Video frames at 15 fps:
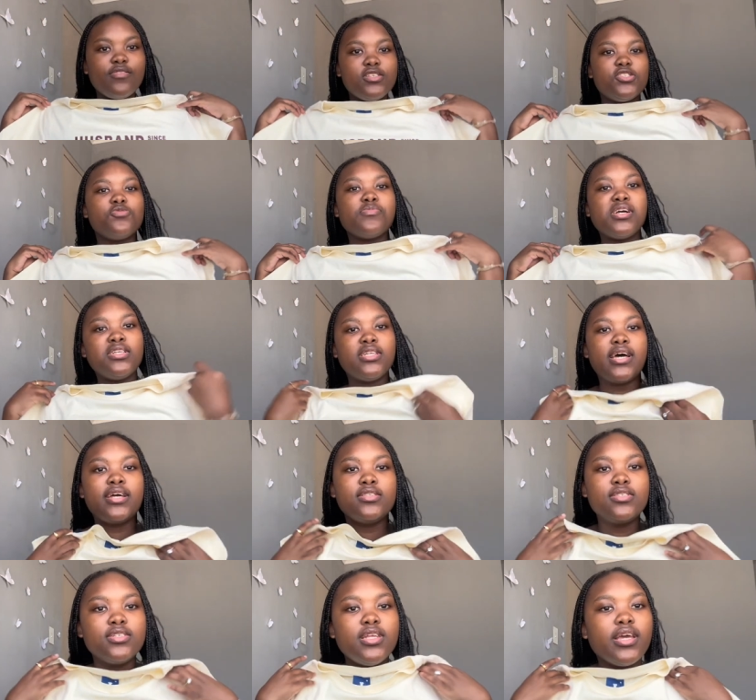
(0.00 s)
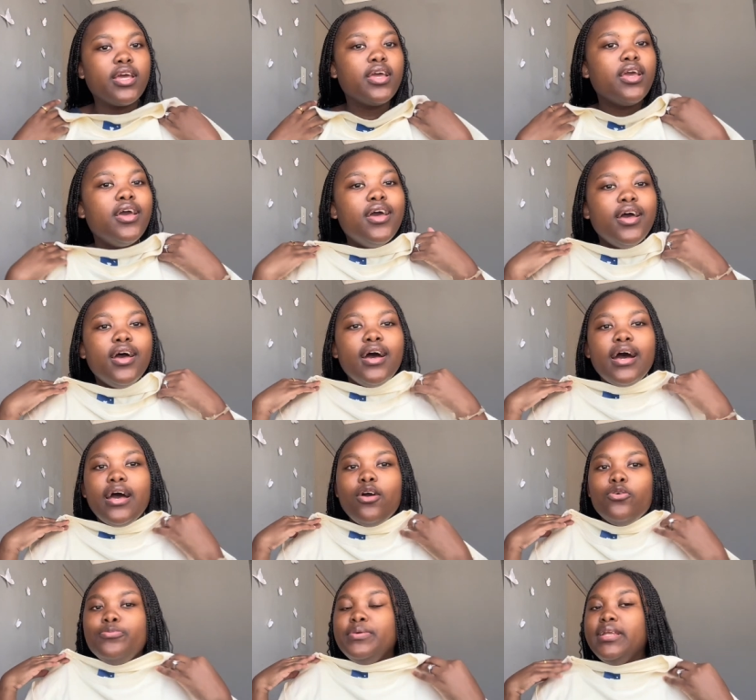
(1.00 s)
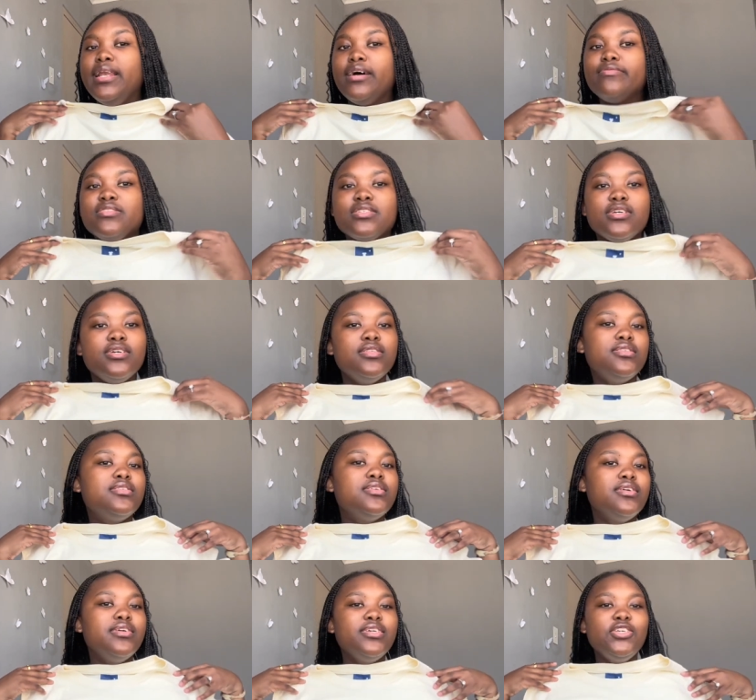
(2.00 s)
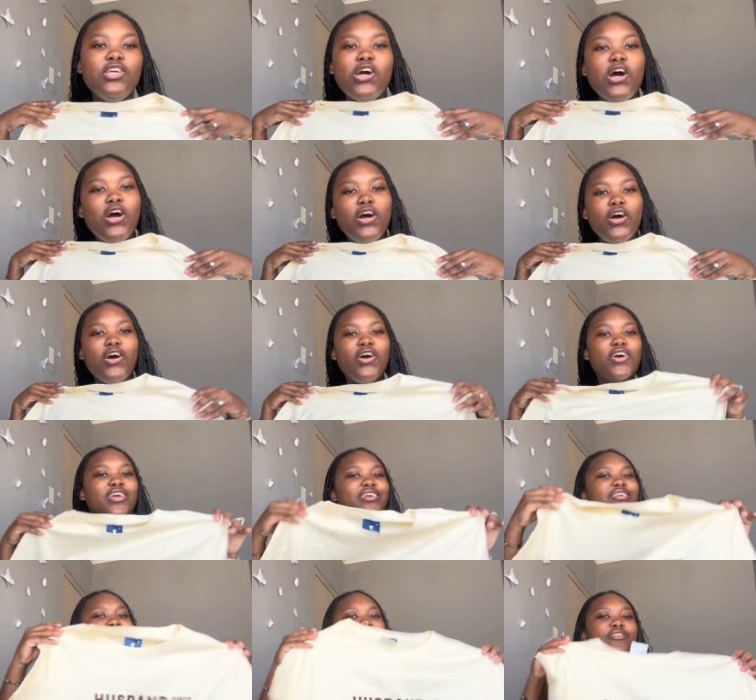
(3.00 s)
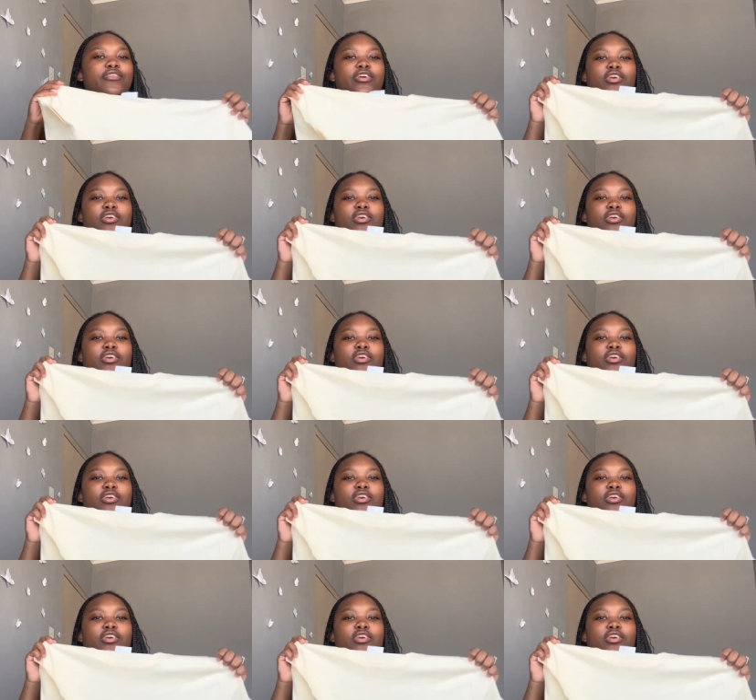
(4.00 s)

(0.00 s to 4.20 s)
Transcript: this to my dad today i hope he loves it yeah very